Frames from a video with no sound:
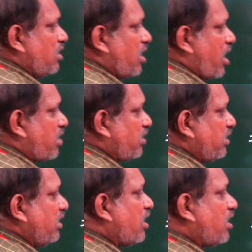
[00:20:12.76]
and
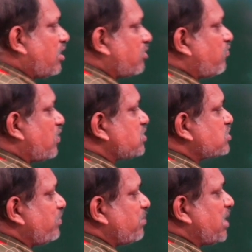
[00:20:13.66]
here
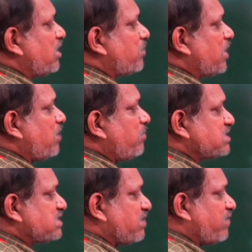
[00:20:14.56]
first we multiply
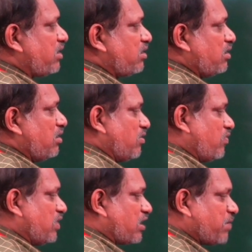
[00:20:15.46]
by 7,
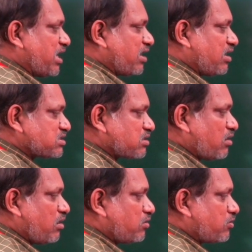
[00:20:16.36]
the remainder is
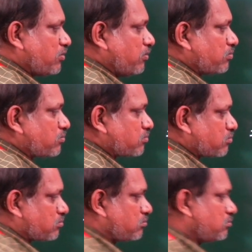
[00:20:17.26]
called 2.
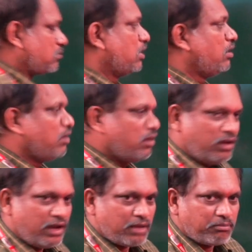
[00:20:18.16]

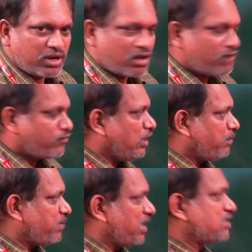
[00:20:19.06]
Number of
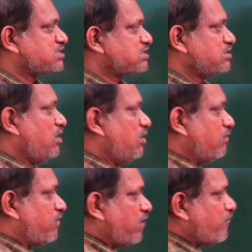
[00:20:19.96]
leap years,
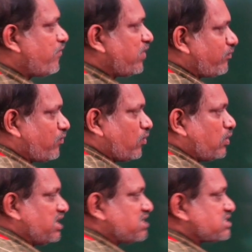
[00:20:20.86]
for every
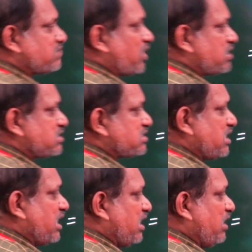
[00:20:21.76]
4 years once
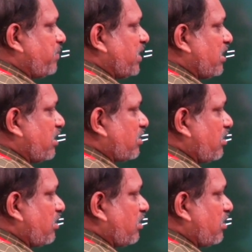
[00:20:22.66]
a leap year,